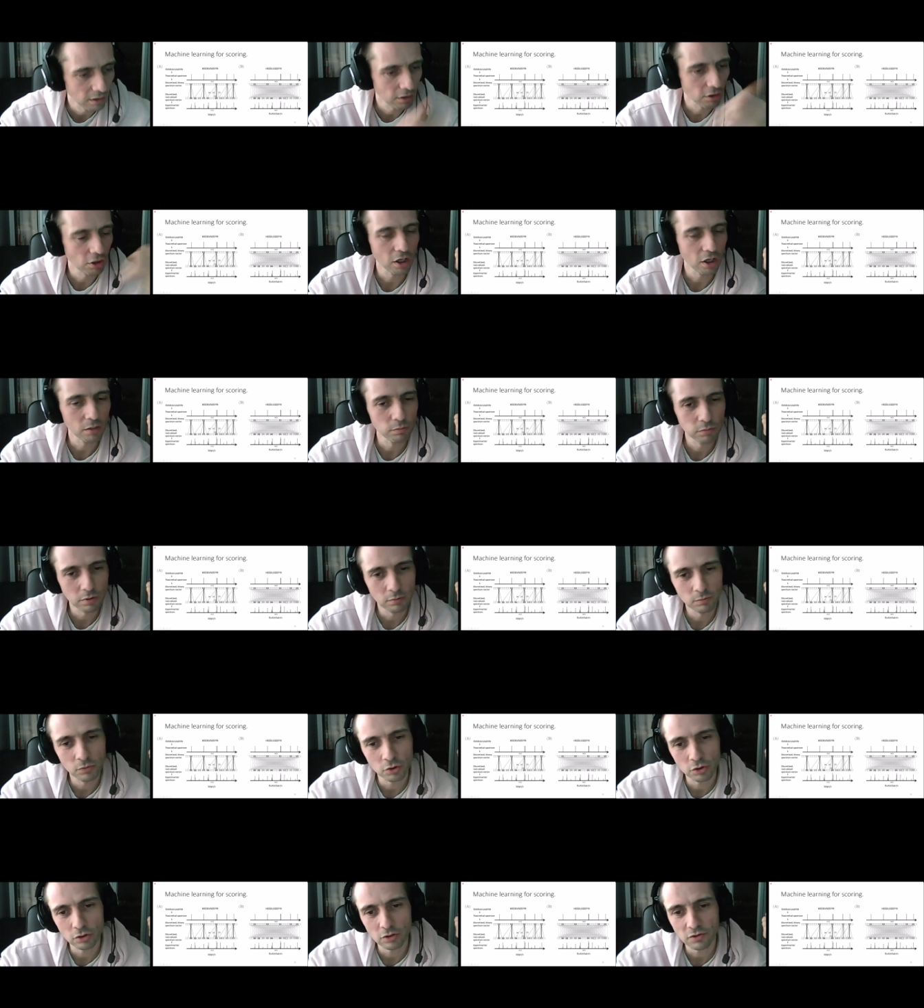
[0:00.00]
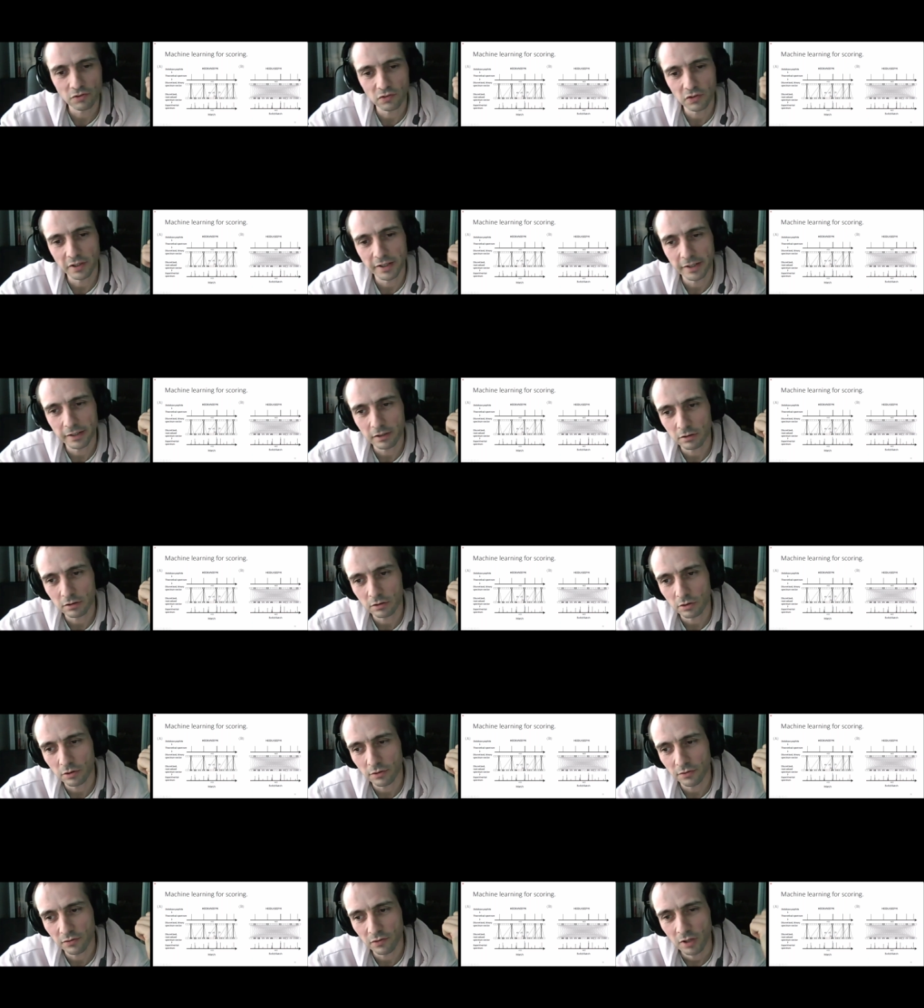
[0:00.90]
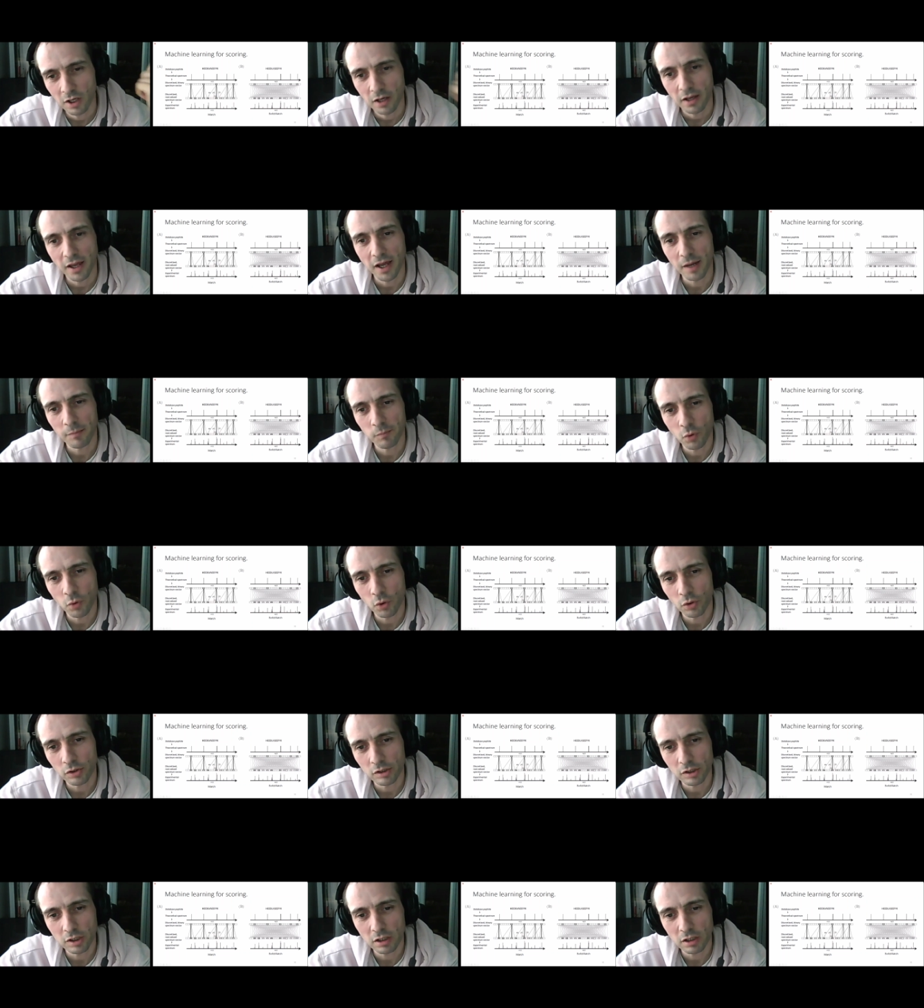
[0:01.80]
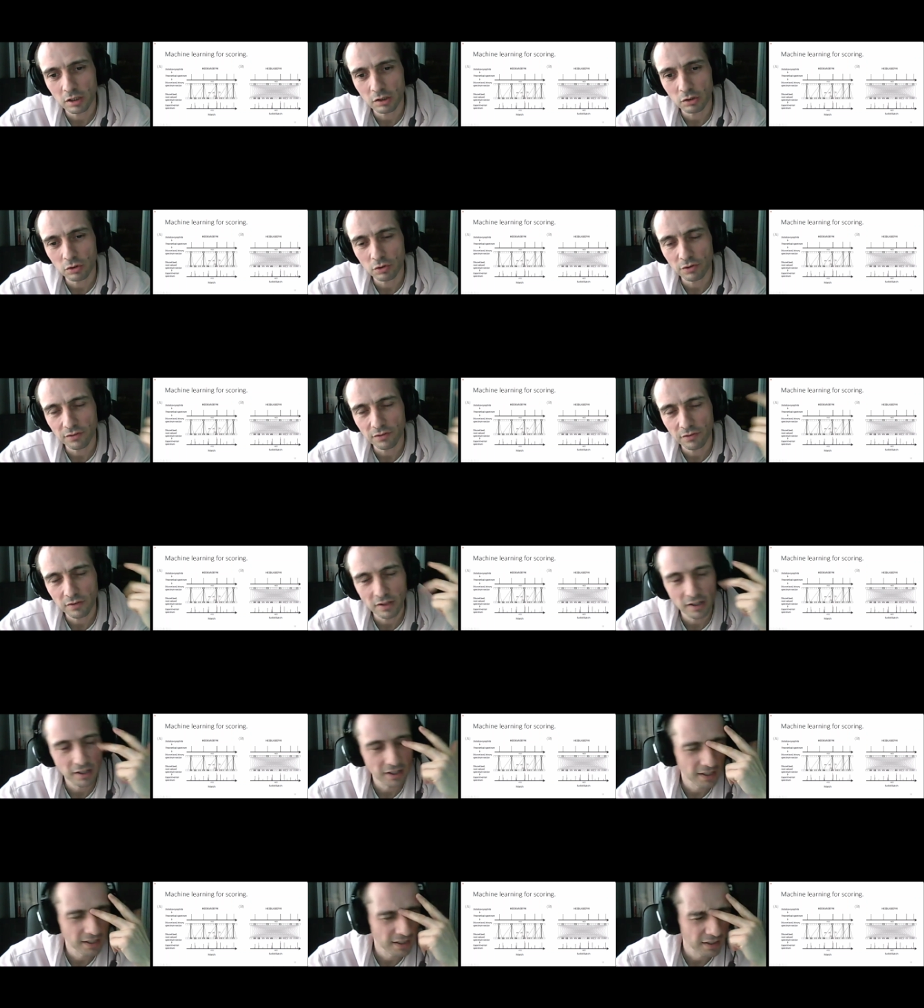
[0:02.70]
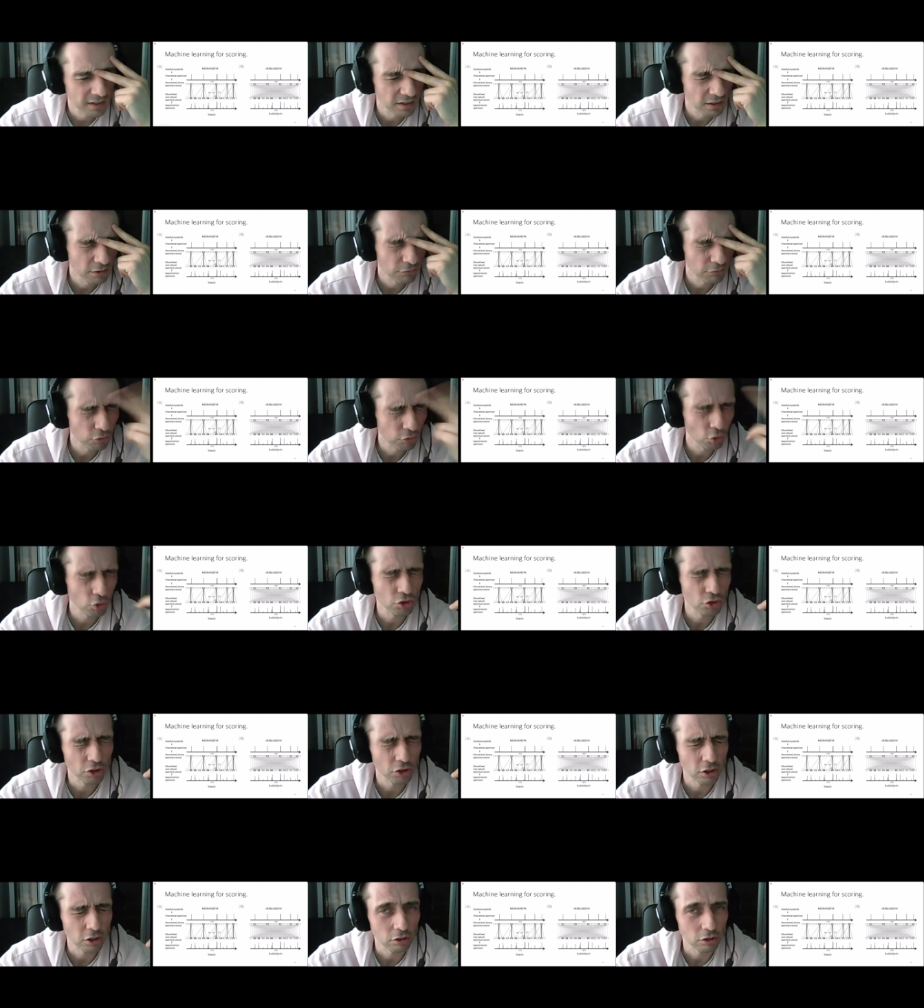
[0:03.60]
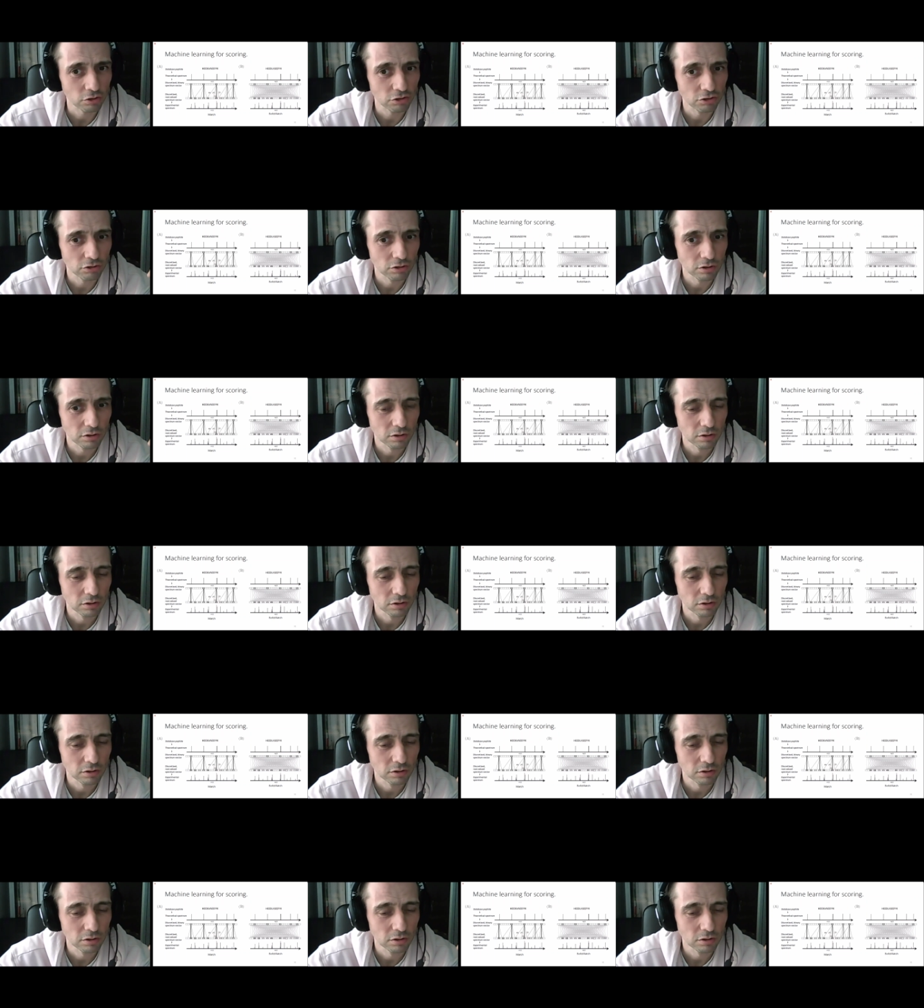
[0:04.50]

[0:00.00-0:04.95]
carbon monoxide loss, ammonia loss, and water loss.